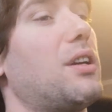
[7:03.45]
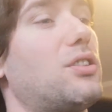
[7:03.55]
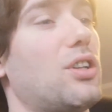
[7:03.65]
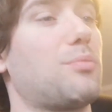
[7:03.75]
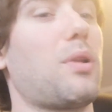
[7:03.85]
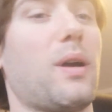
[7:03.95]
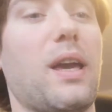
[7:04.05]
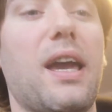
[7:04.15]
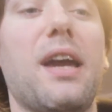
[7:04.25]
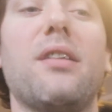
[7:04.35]
to just plug
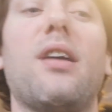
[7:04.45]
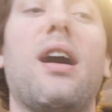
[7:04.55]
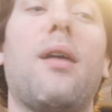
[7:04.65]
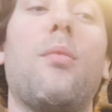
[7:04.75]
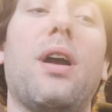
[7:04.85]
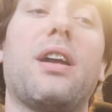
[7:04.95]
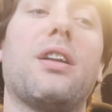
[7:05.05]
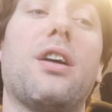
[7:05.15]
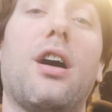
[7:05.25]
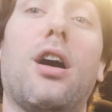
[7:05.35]
it in, and we're going
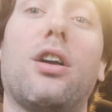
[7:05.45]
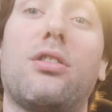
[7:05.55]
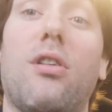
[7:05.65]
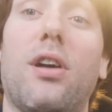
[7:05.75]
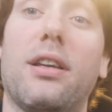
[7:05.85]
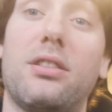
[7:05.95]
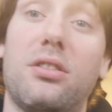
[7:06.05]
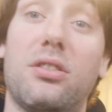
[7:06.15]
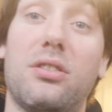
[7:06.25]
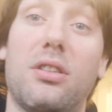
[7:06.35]
to try
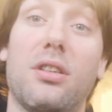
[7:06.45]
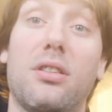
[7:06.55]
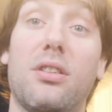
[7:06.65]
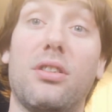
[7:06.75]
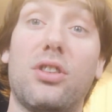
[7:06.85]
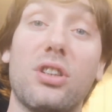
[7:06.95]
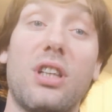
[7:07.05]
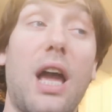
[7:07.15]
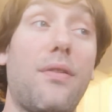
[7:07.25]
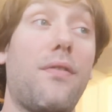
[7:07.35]
just the
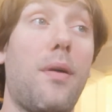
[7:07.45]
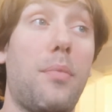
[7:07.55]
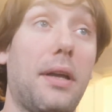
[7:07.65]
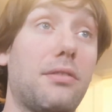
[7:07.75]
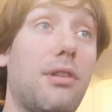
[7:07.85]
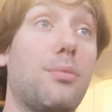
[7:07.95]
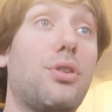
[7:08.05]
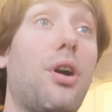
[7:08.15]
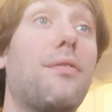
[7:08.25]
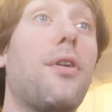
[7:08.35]
FFmpeg scripts
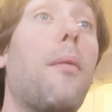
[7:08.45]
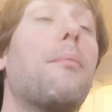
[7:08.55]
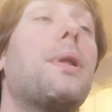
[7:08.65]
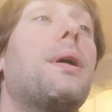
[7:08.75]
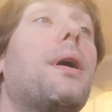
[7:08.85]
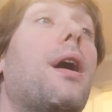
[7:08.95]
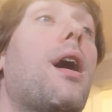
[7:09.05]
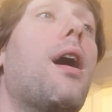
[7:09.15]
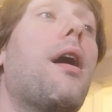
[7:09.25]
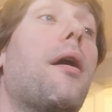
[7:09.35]
that I've got,
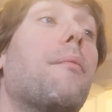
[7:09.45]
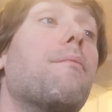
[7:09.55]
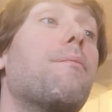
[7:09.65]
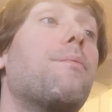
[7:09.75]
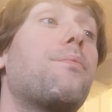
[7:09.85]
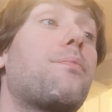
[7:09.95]
and